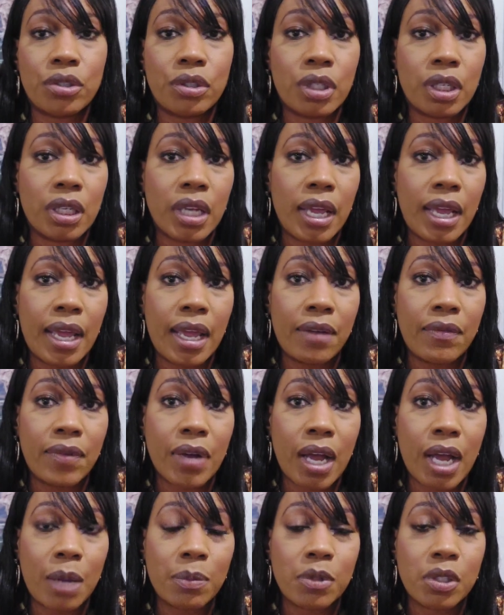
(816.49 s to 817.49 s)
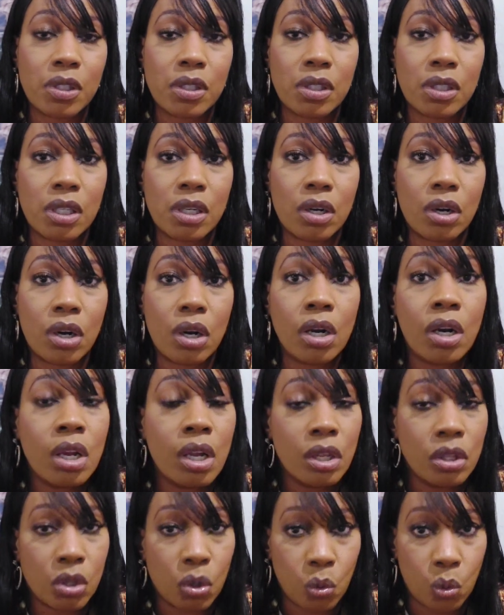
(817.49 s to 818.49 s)
you're going to have options that are
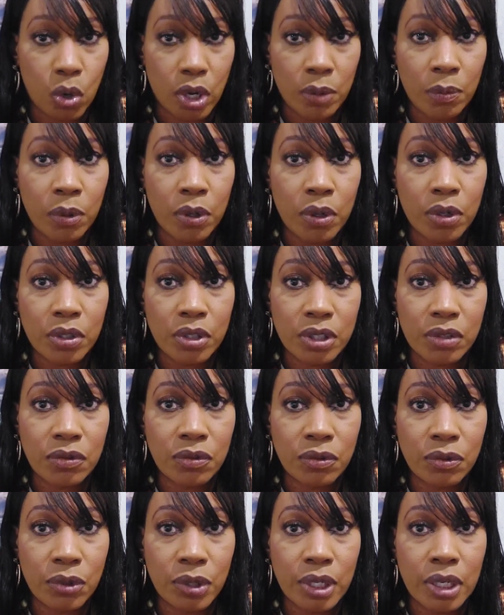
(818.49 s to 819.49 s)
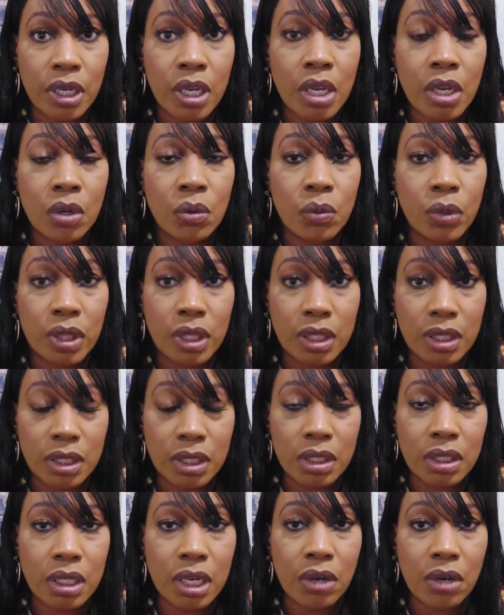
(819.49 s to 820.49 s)
the 1 person free with the
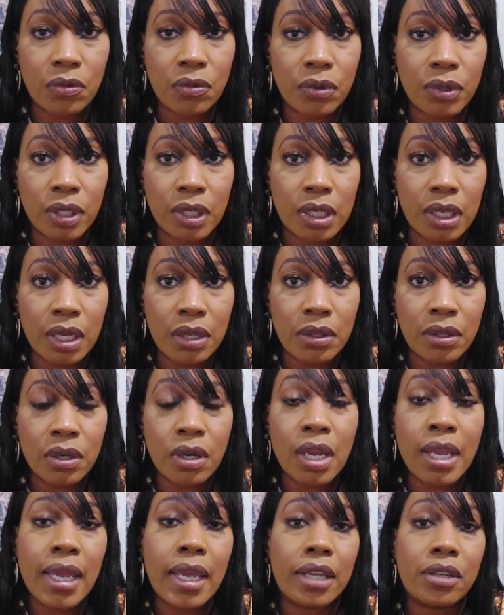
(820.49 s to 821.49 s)
discount for the other,